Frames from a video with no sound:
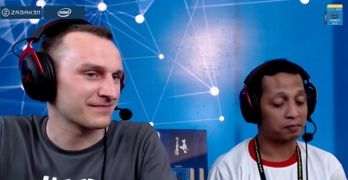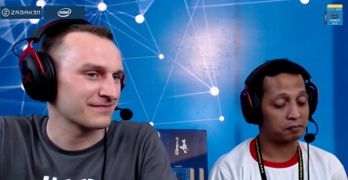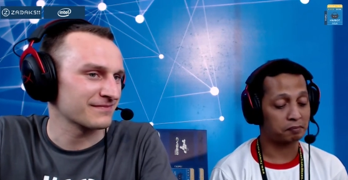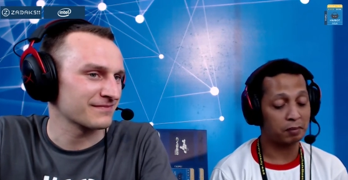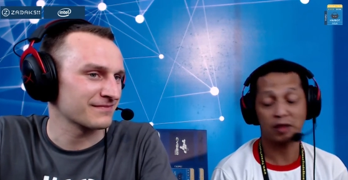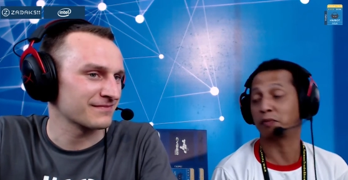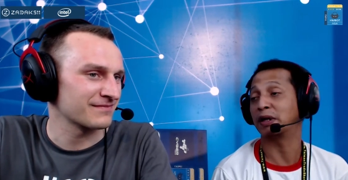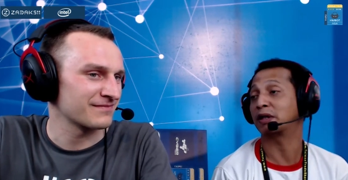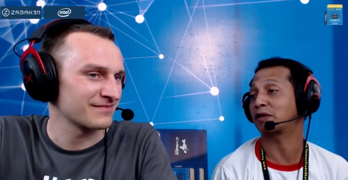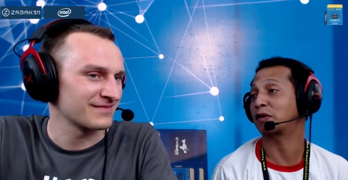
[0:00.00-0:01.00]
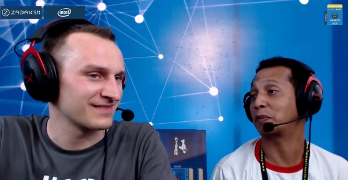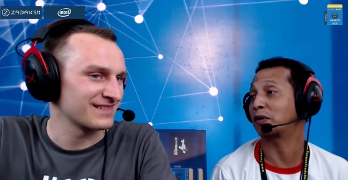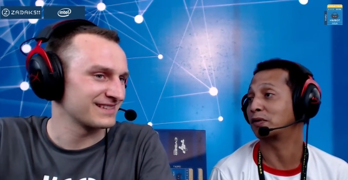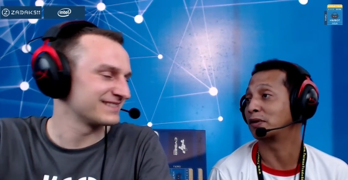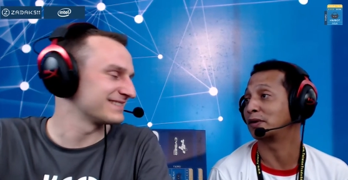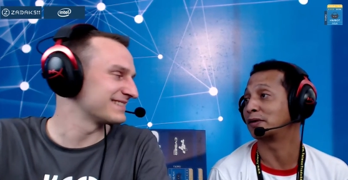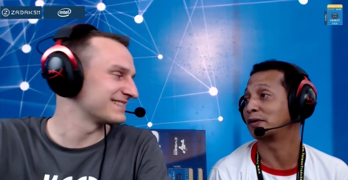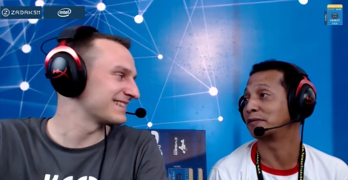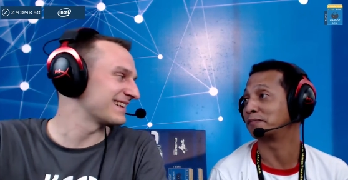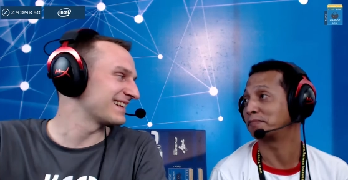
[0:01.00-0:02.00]
Speaker 1: much better CPU.
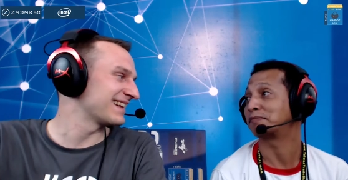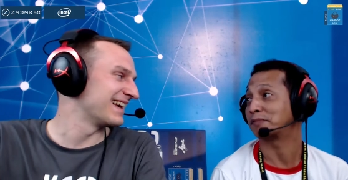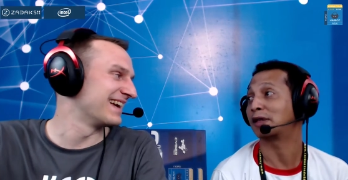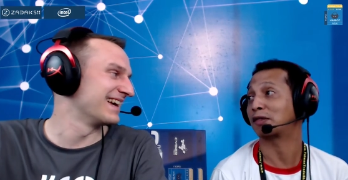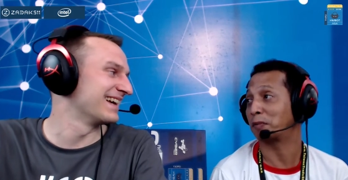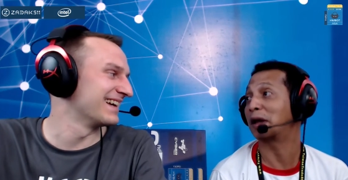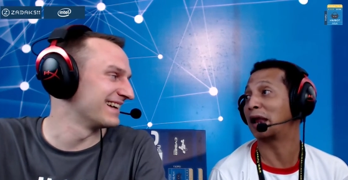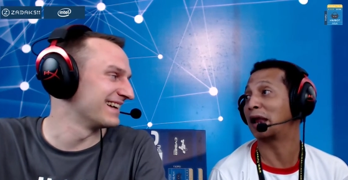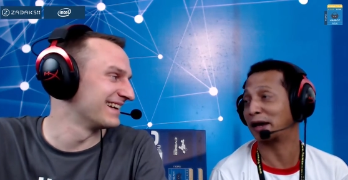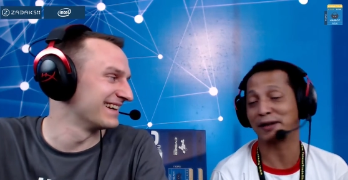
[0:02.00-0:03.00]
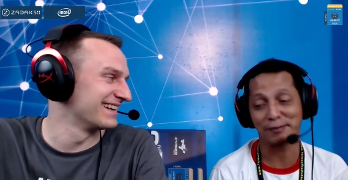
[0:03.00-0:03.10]
That's my lucky.